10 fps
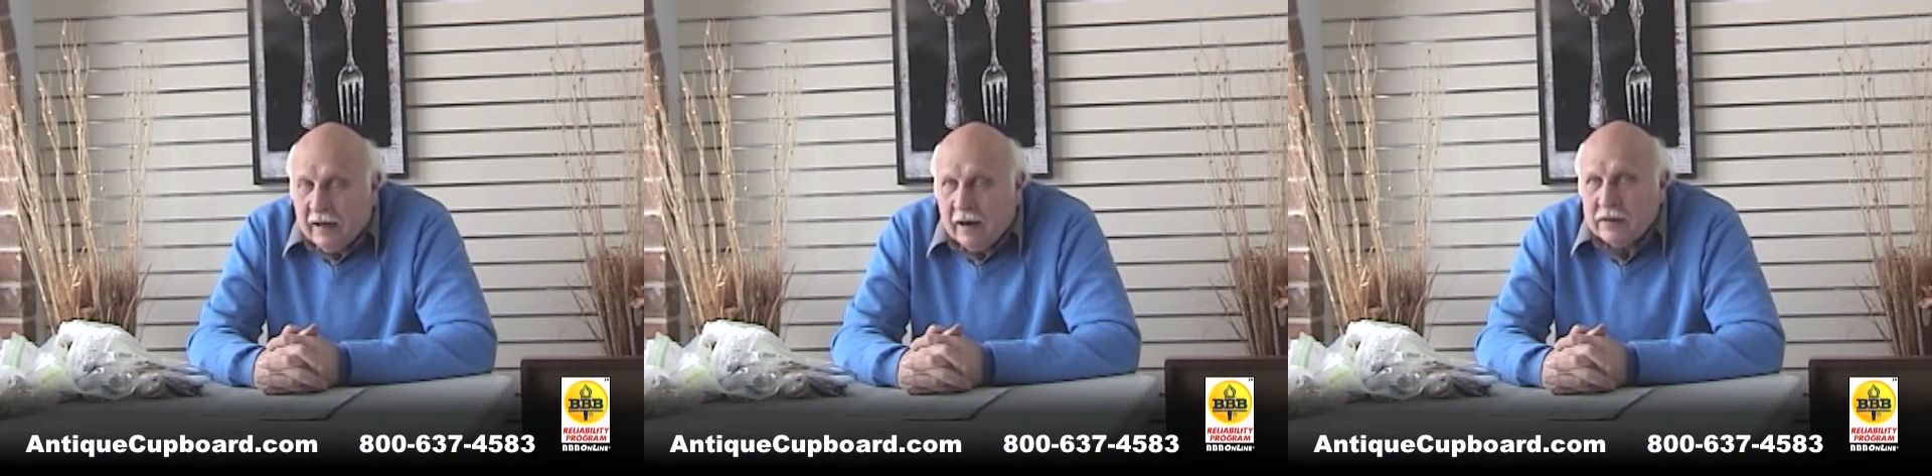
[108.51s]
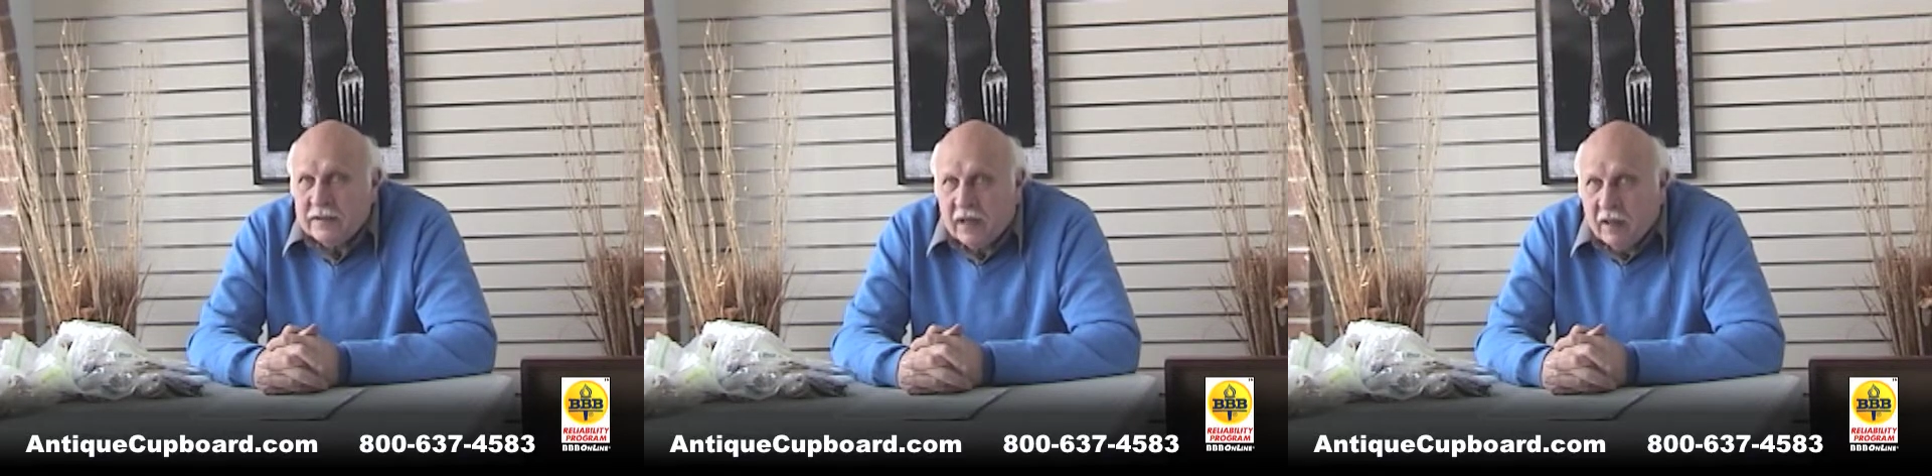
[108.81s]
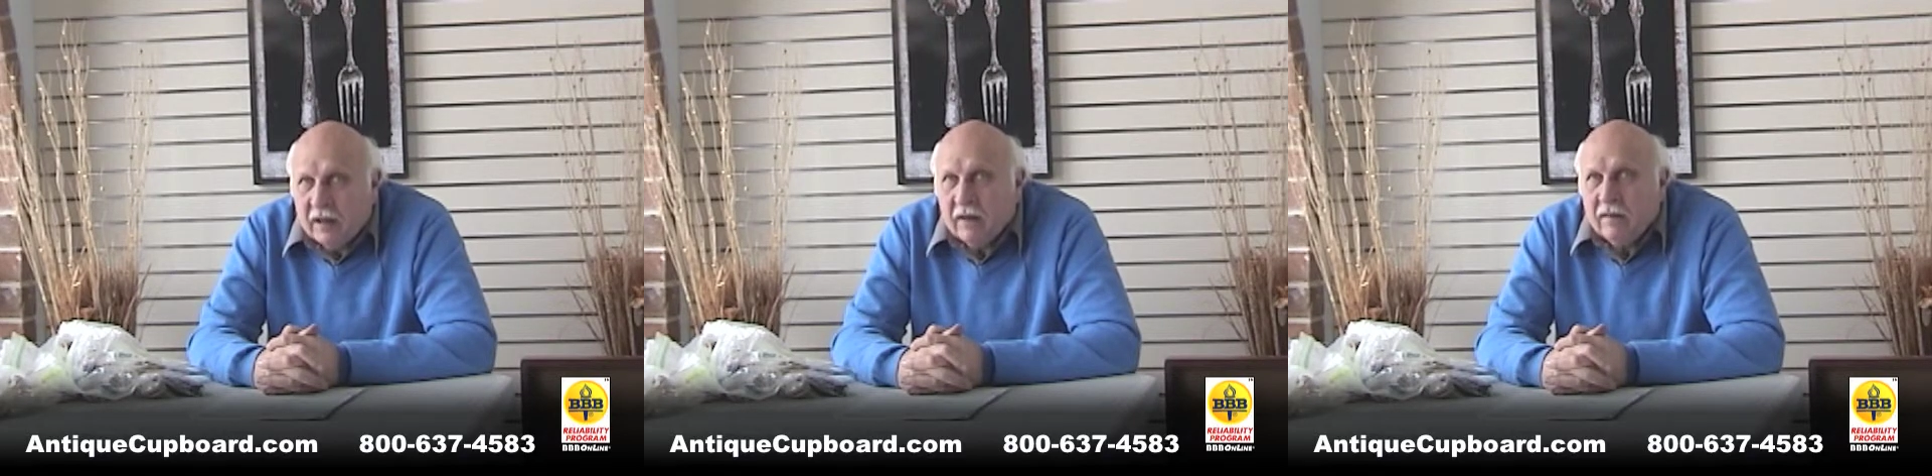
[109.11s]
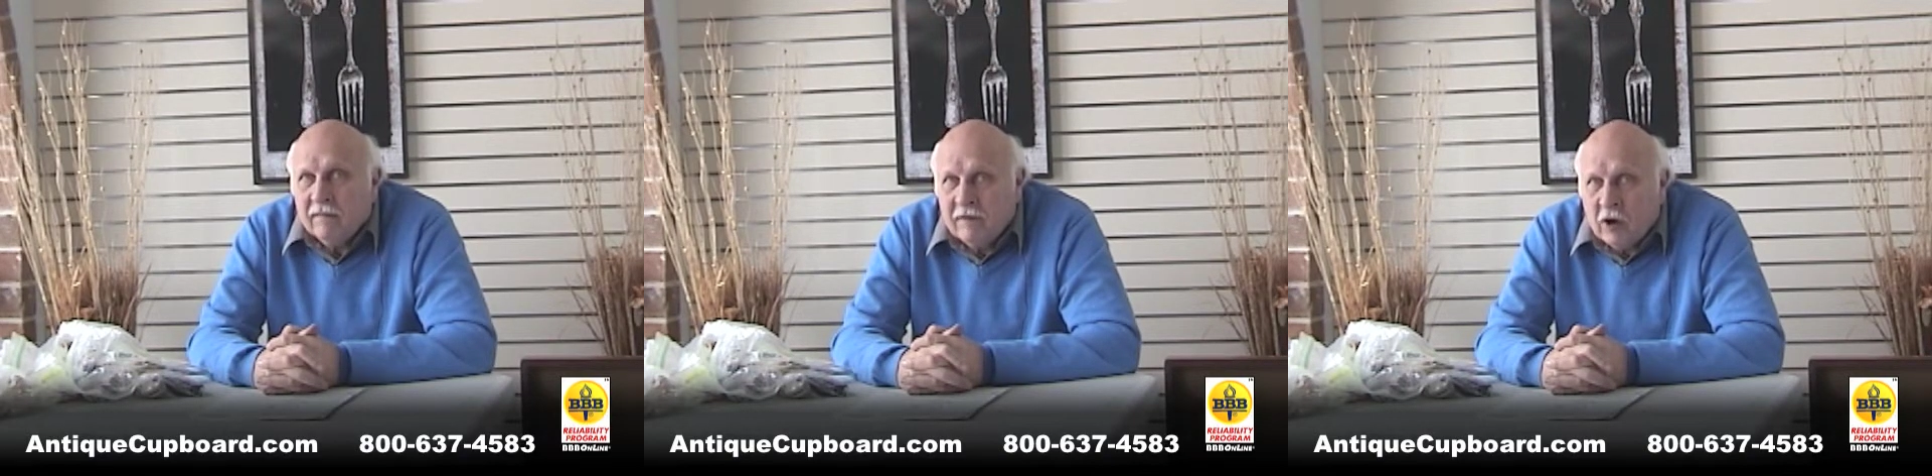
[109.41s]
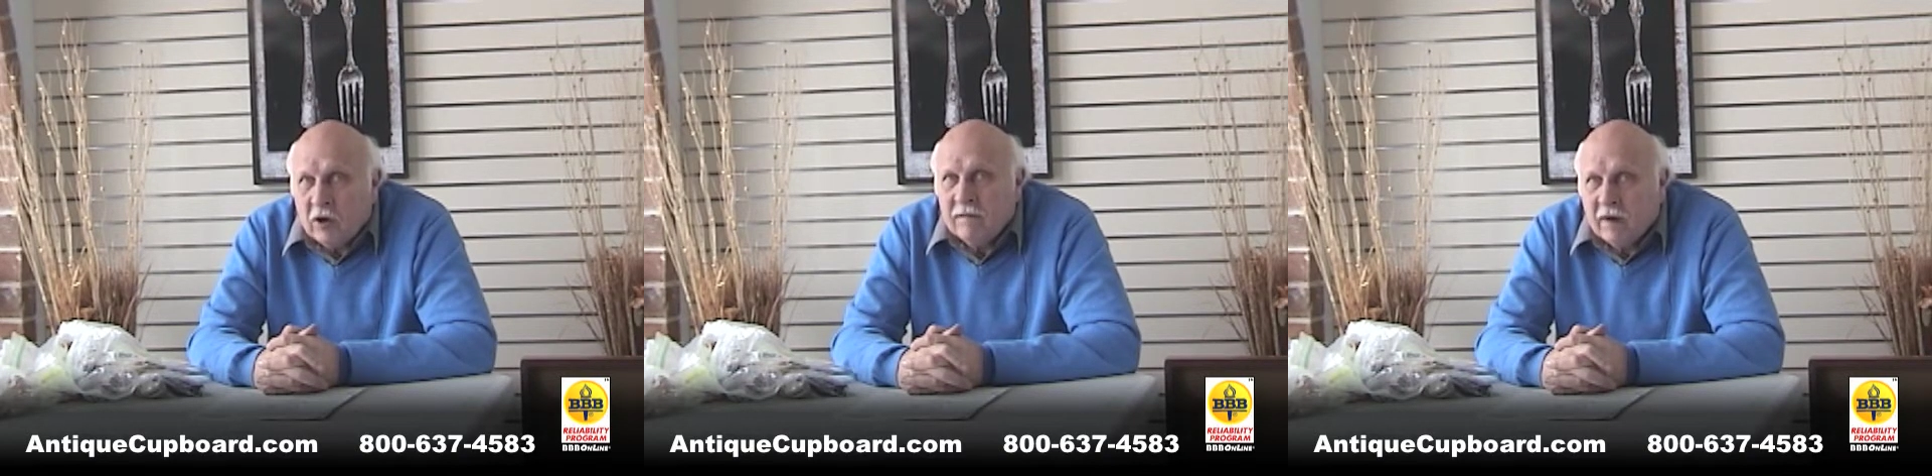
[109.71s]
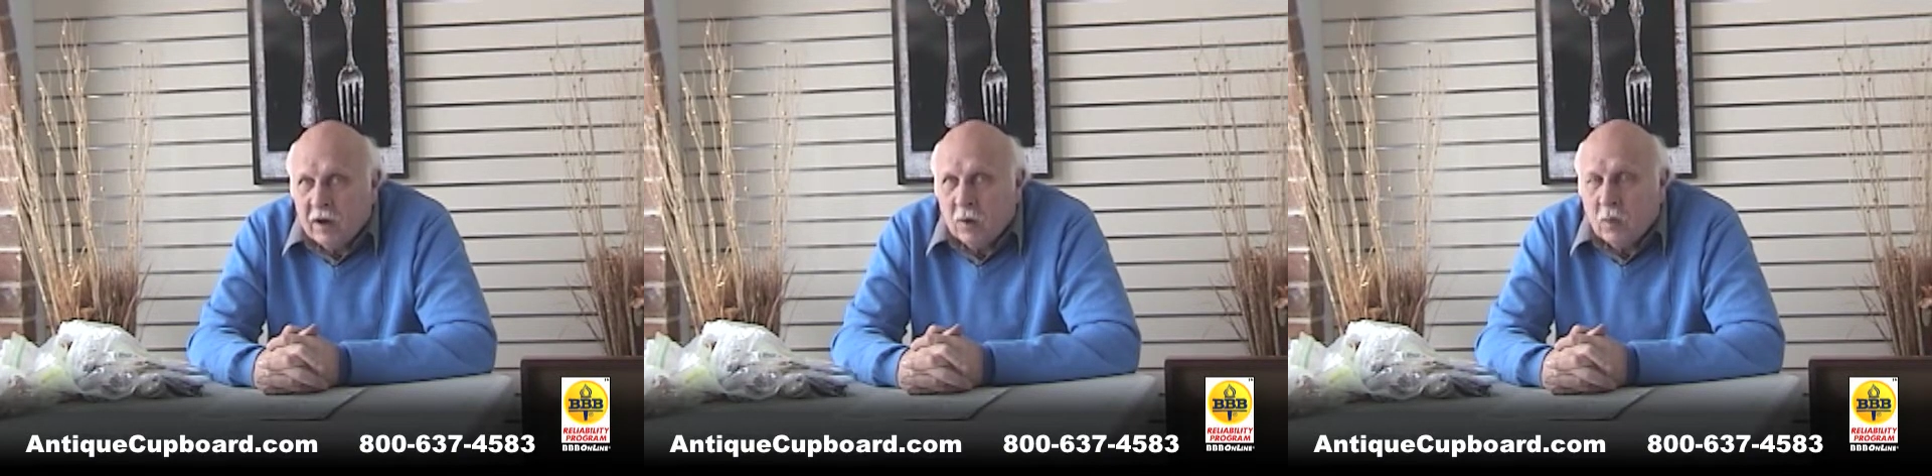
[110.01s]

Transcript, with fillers: are selling very, very